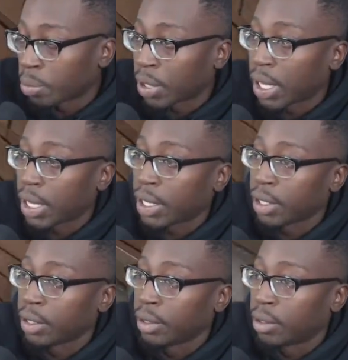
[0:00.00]

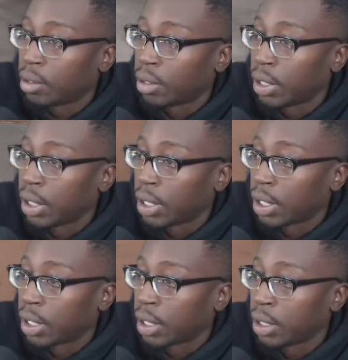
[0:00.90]
playing on
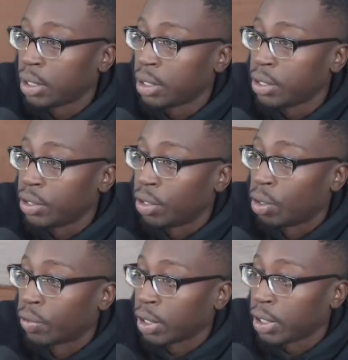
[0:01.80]
no
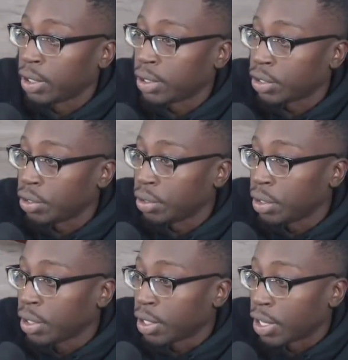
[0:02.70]
release
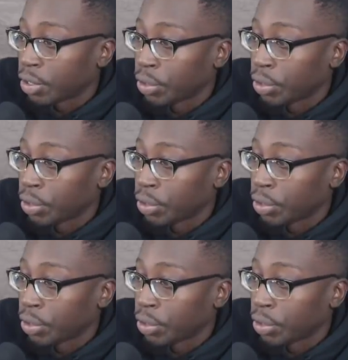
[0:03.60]
and you're